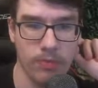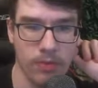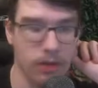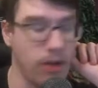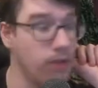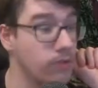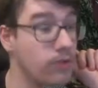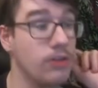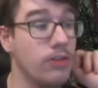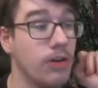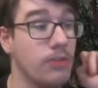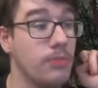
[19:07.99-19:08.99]
the
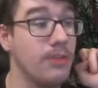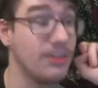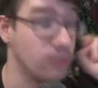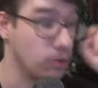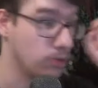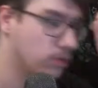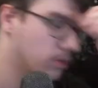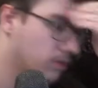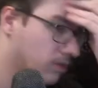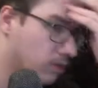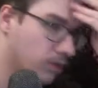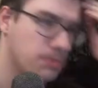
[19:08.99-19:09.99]
3-star potential.
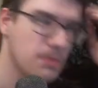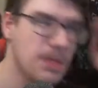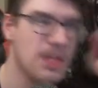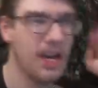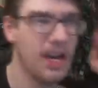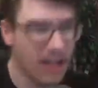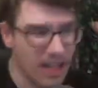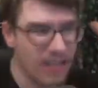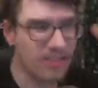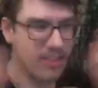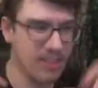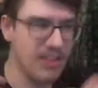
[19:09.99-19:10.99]
Or It
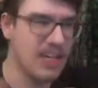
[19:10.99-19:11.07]
is...